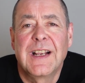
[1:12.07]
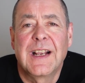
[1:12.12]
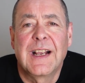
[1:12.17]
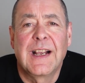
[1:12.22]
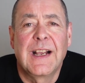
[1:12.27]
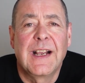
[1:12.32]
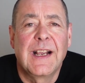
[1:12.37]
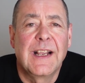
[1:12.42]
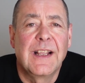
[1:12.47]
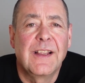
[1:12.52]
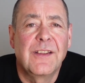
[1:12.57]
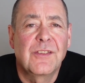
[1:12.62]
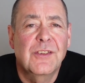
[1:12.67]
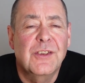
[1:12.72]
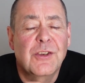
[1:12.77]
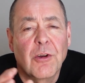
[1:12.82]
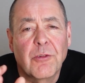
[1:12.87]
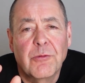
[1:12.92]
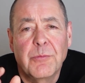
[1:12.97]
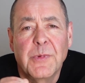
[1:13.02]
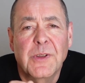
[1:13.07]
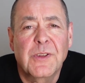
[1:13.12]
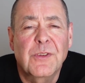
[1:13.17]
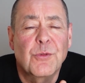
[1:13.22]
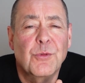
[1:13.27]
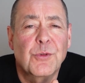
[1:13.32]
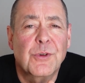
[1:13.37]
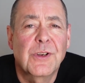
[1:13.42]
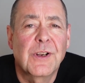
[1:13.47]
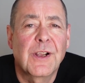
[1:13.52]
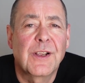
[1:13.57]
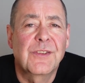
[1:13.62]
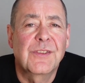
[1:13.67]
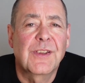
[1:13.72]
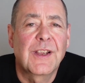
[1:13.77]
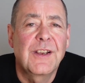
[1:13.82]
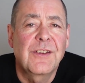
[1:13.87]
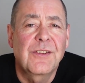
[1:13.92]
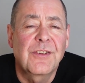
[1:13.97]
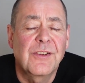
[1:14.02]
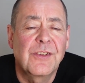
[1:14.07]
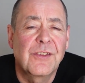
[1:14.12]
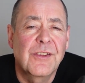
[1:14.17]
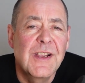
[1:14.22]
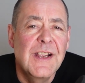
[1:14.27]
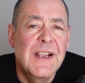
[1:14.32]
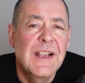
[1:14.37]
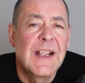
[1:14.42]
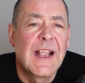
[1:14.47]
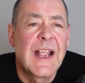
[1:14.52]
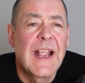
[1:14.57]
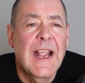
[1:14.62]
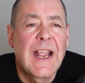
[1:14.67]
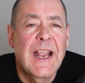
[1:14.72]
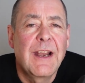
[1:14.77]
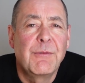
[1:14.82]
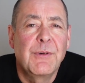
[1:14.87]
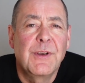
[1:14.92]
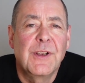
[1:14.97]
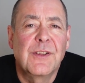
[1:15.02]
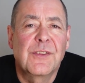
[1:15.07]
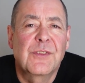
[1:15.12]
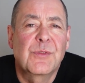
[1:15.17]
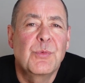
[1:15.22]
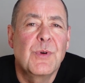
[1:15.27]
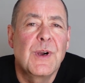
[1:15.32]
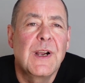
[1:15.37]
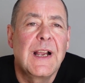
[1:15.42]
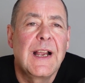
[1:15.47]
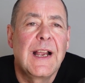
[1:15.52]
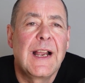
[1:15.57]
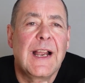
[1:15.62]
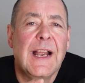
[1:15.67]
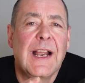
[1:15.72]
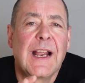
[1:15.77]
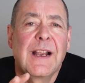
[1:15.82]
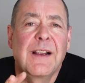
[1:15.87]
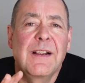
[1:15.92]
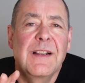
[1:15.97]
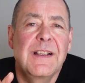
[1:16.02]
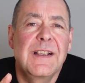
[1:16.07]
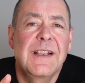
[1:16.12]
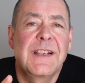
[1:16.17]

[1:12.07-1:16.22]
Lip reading: and government organizations, areas where